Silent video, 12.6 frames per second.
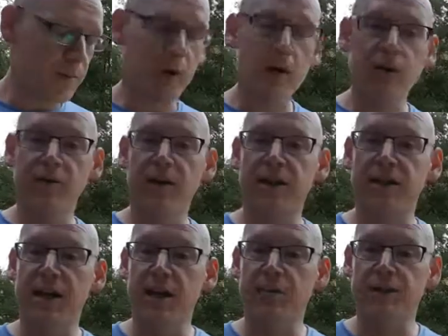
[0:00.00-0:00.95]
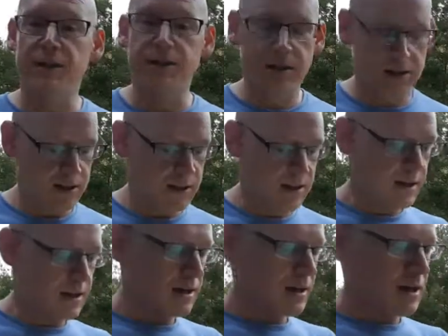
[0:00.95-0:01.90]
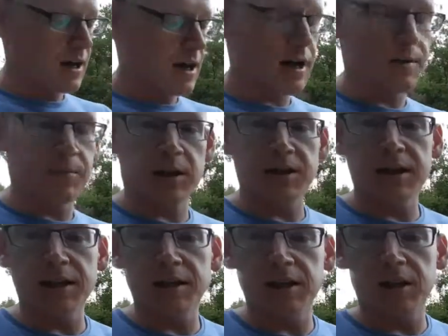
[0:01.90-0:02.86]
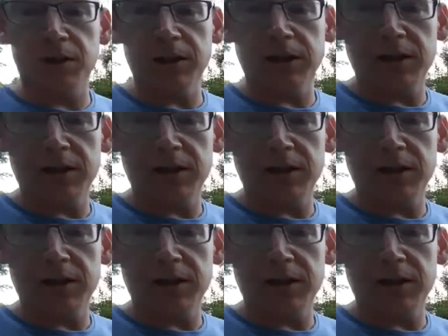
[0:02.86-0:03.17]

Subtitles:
or the Vice Counties. But essentially what